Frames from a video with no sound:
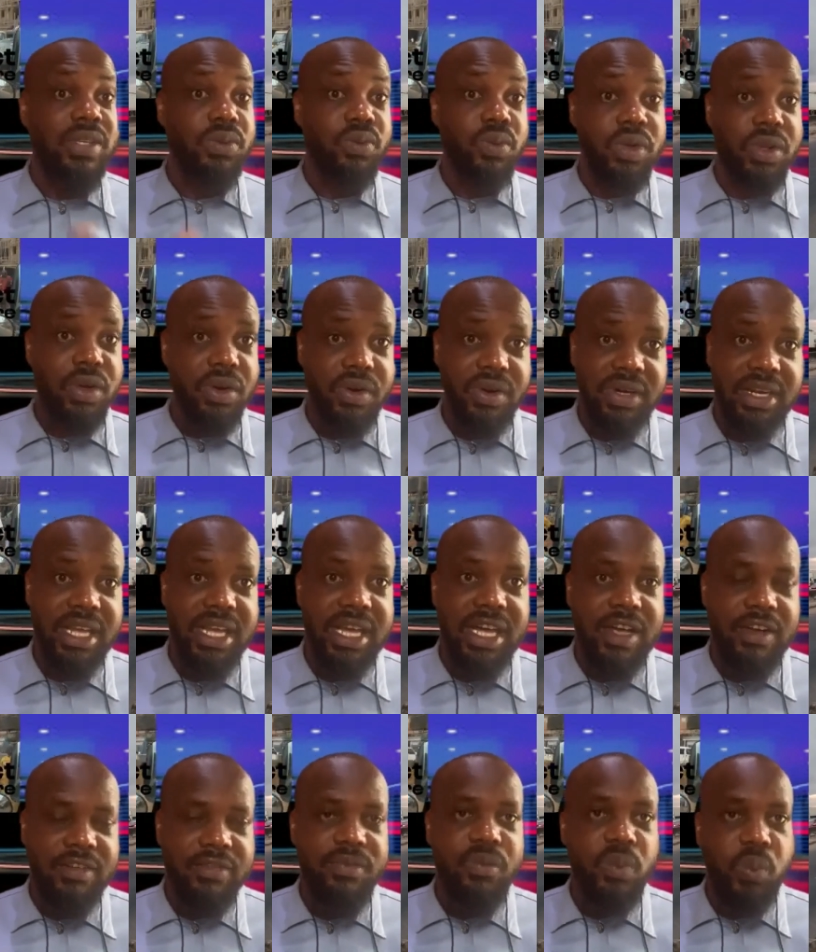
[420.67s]
as we already
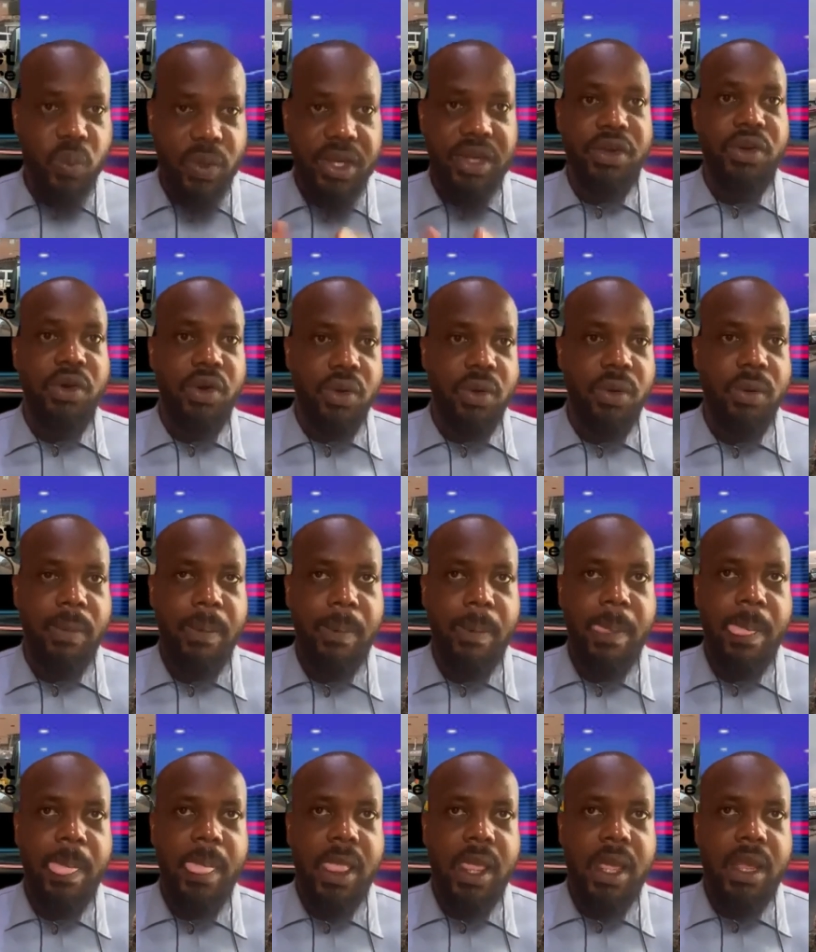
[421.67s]
have. We know
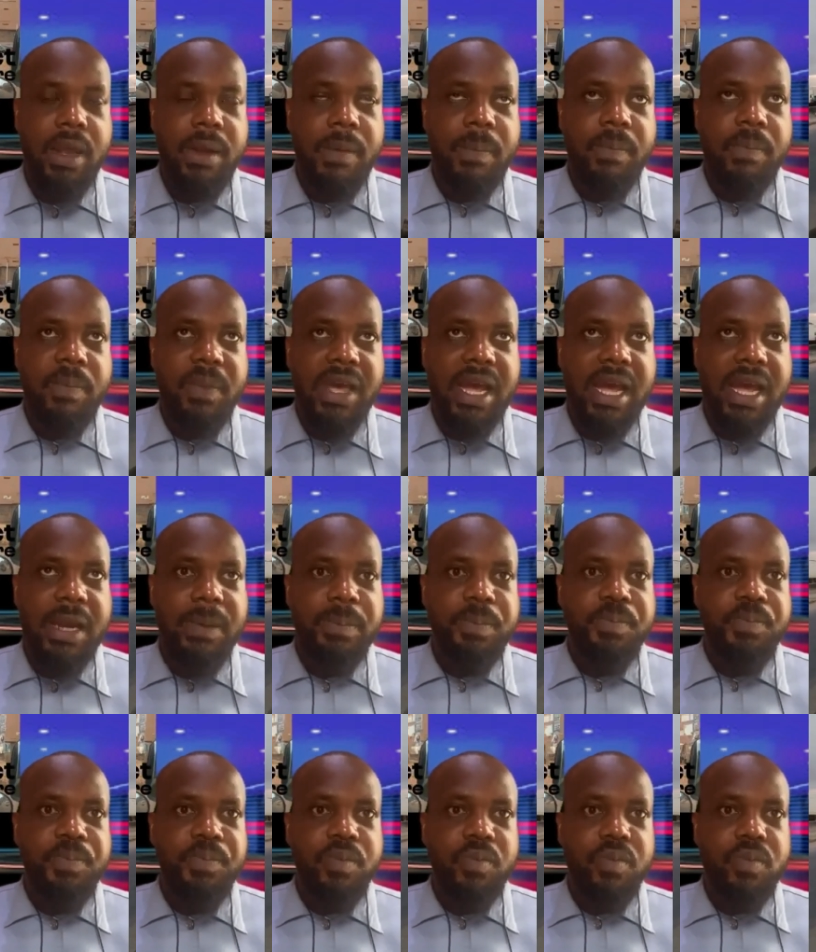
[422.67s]

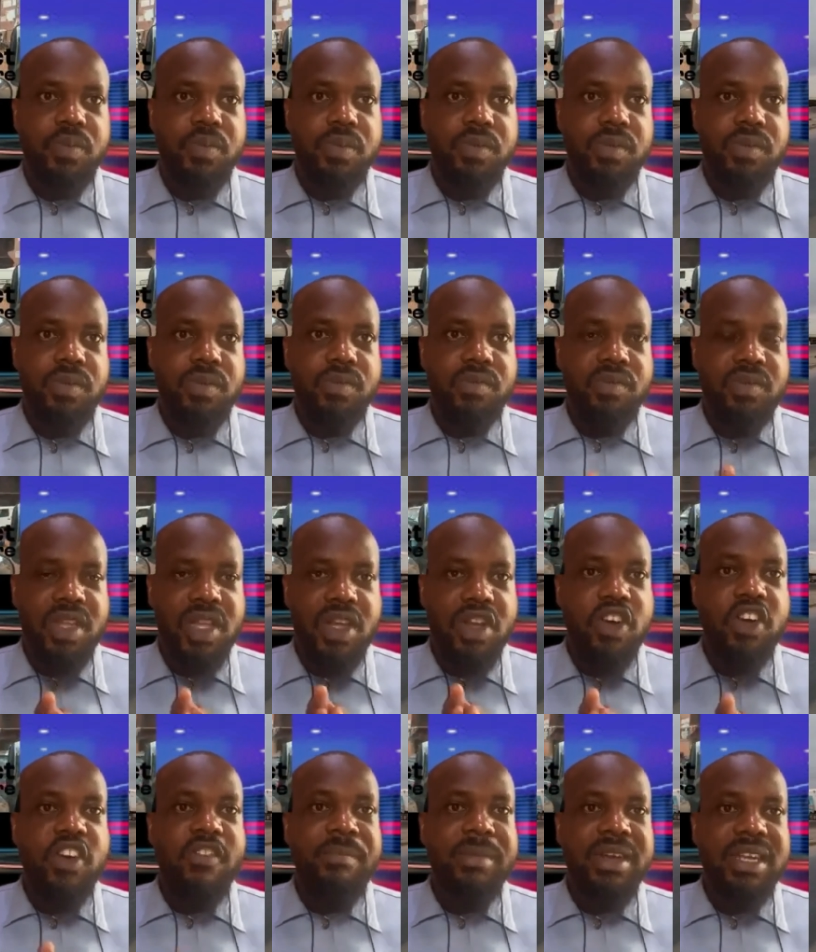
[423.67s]
that
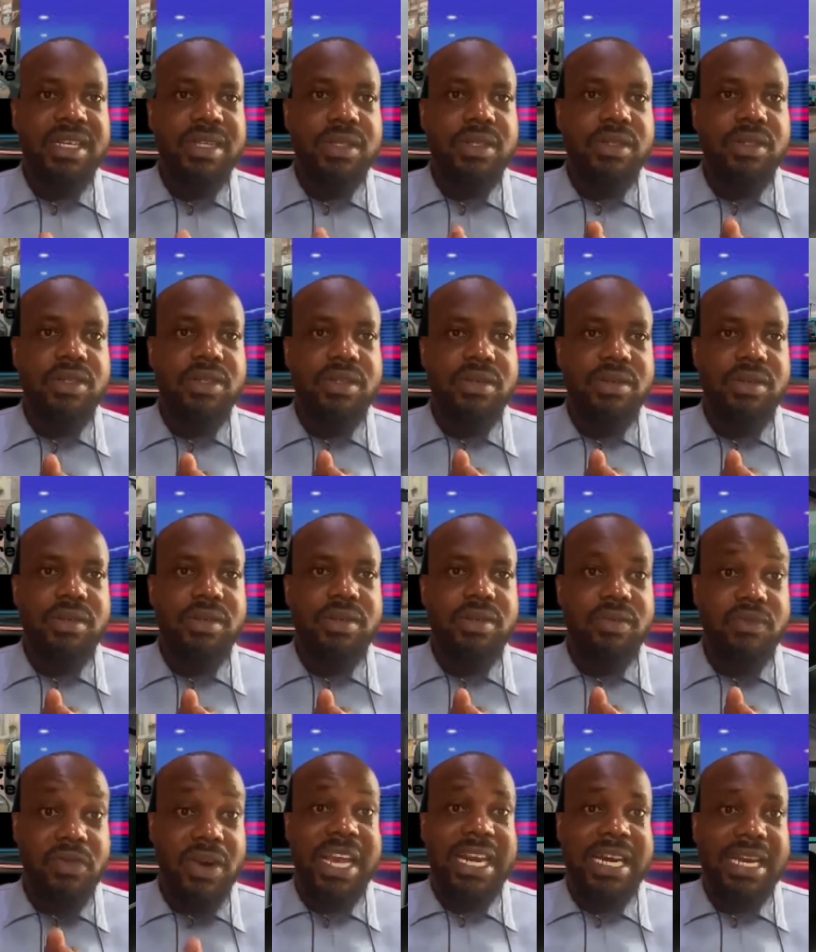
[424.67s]
government
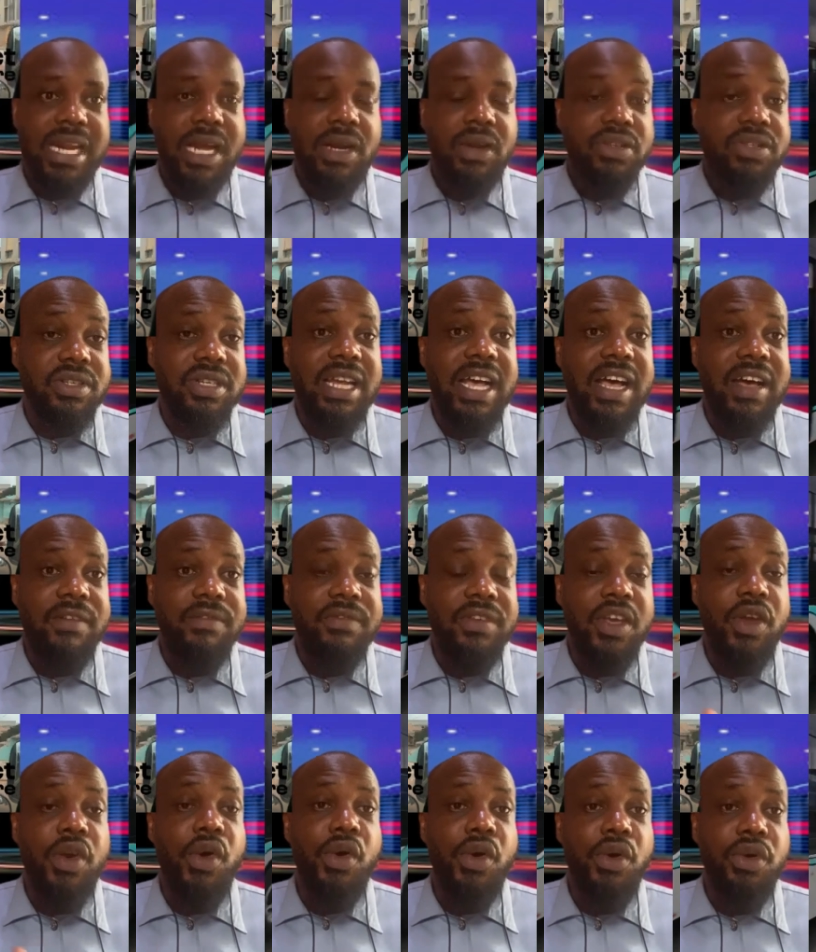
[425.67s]
right now doesn't
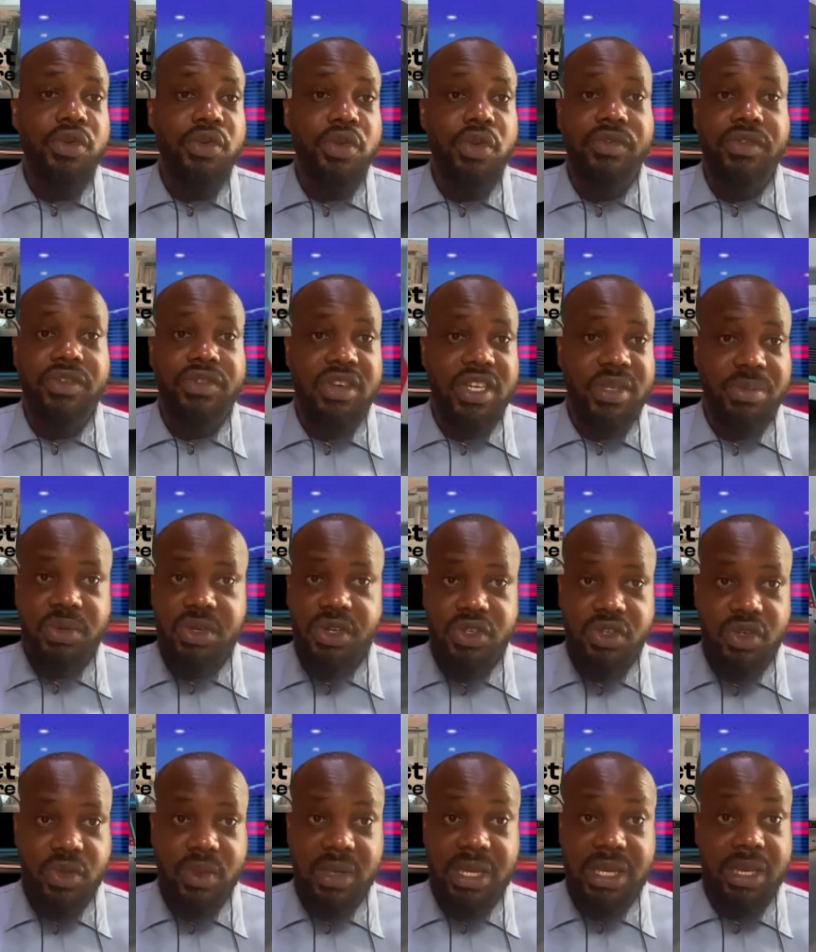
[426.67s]
have a hold over
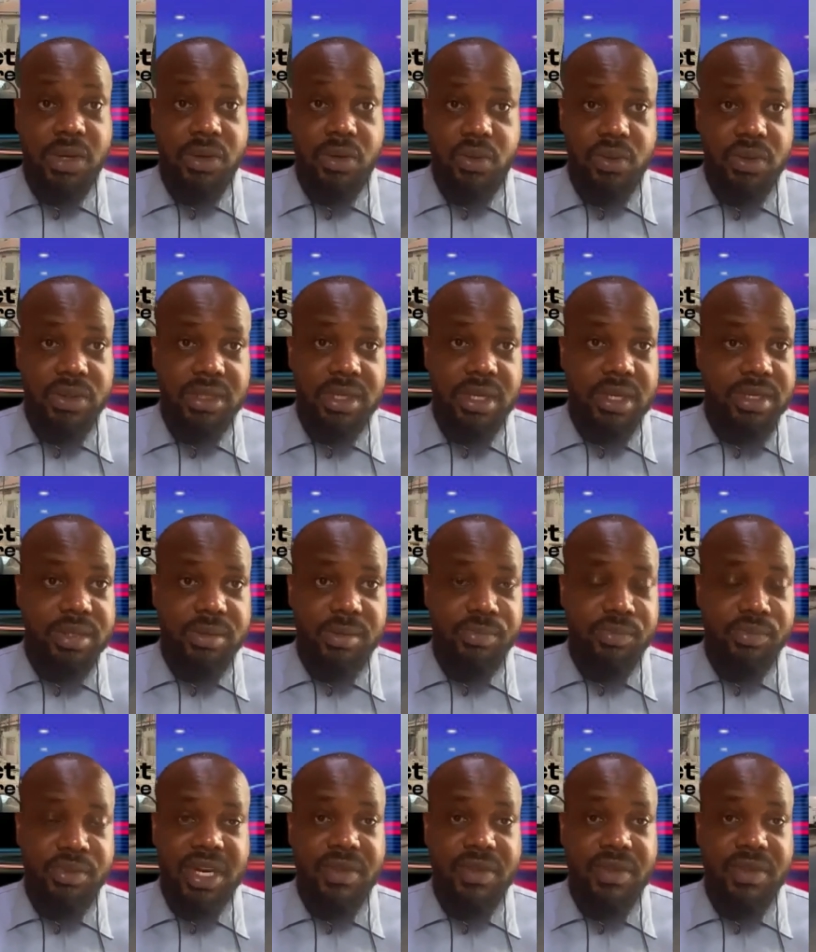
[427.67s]
transportation in Enugu State.